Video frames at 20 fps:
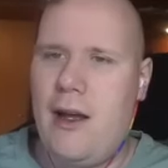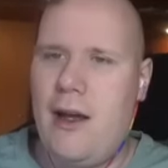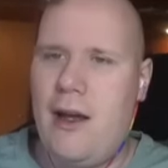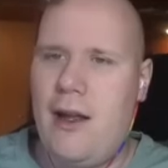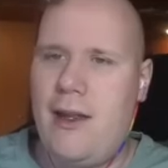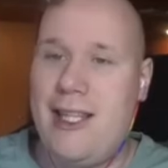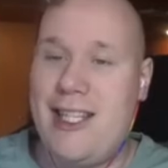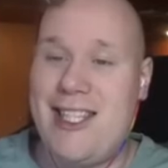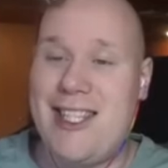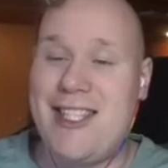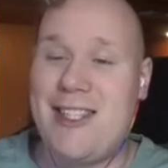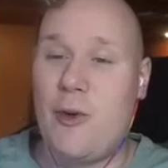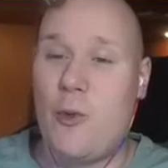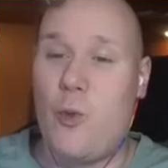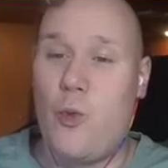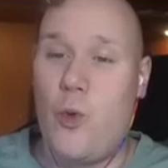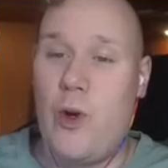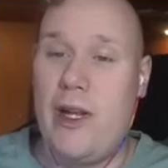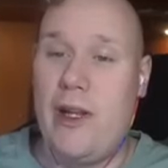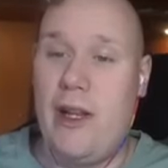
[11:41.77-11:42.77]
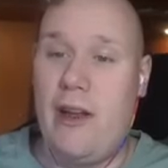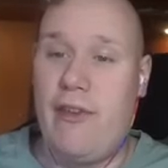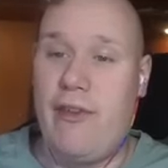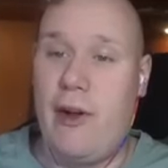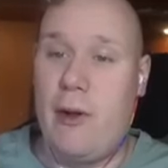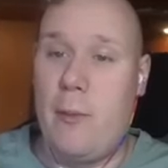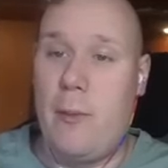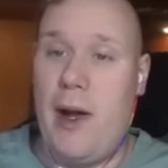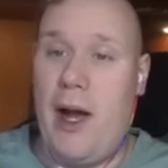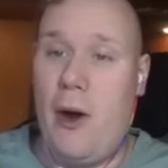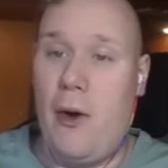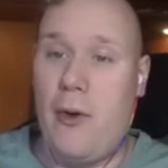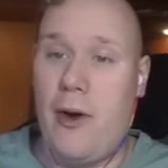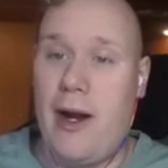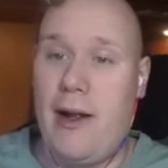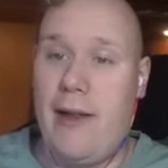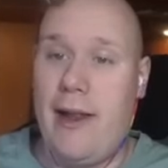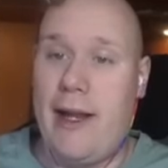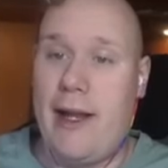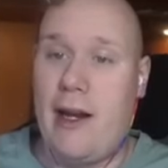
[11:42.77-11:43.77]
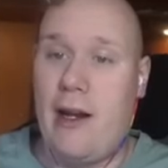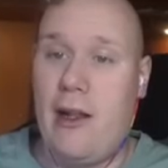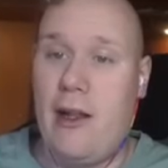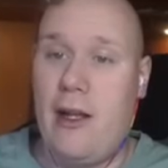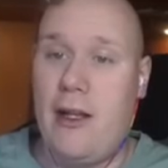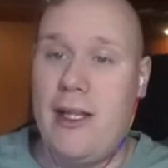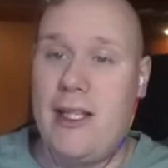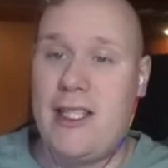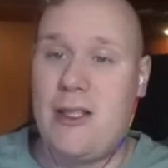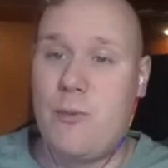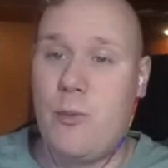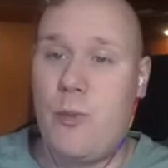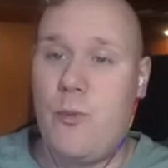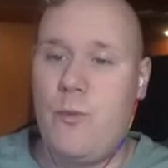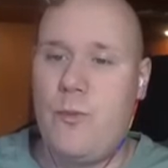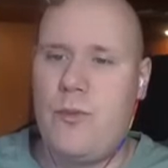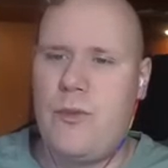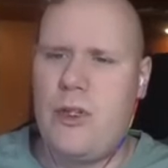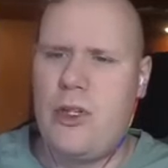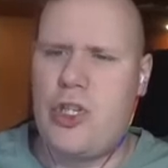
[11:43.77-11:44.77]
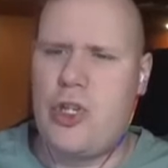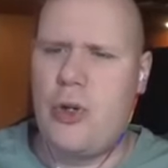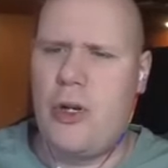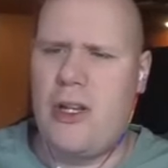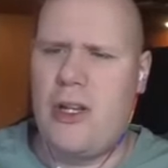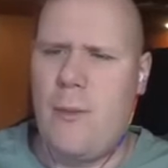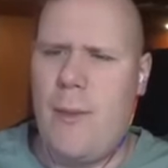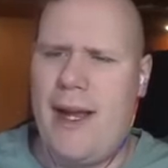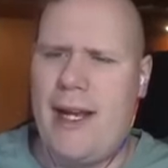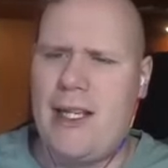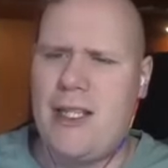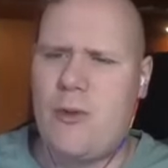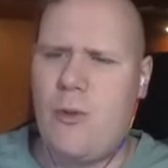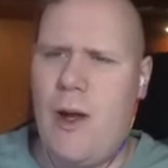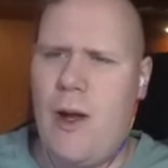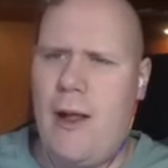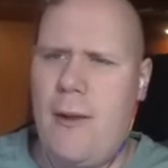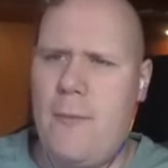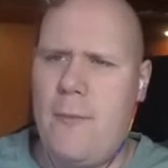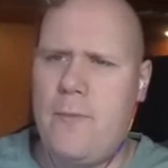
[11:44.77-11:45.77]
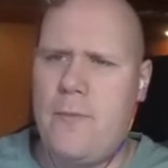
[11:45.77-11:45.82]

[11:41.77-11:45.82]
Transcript: This is a really fun power. I like it a lot. Let's shoot on the mech as well.